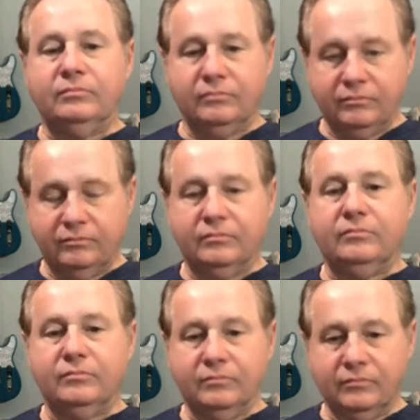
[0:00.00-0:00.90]

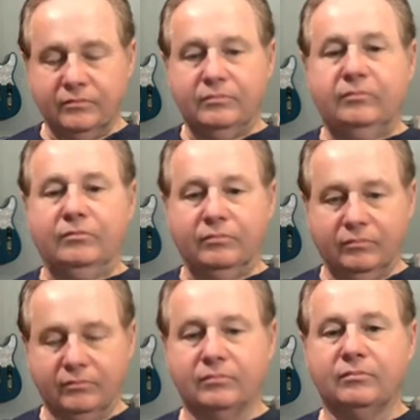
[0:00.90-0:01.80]

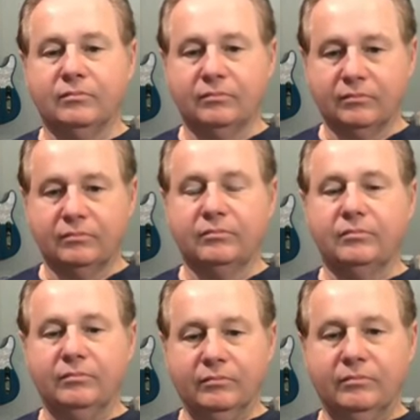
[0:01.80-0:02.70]

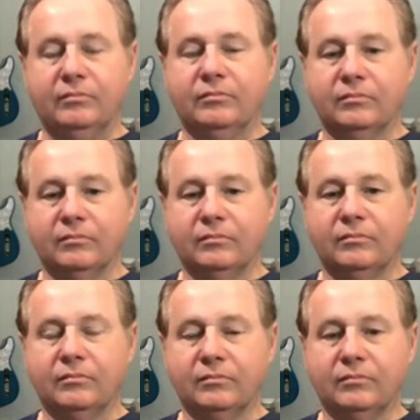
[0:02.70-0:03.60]

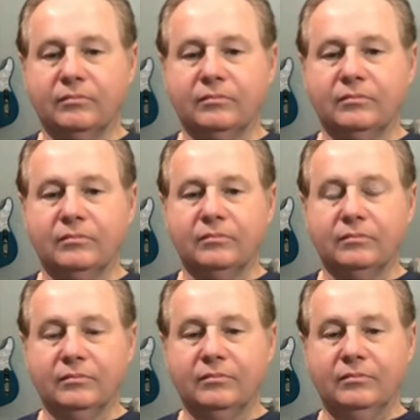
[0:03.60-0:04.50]

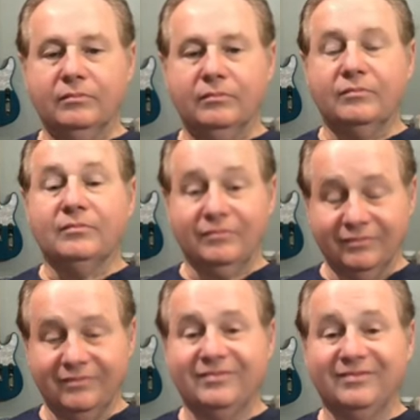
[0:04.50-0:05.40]

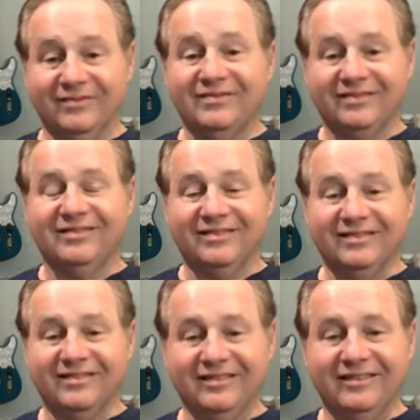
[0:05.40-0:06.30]

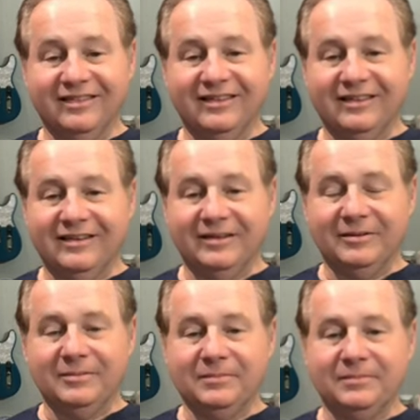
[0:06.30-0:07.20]

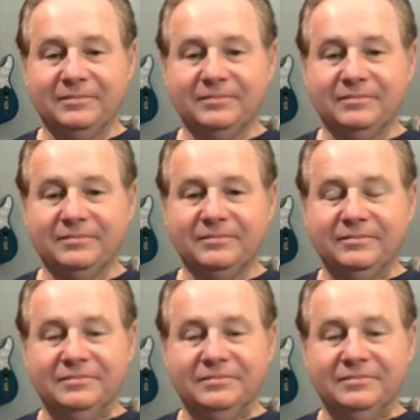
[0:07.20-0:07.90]
The person shown says nothing.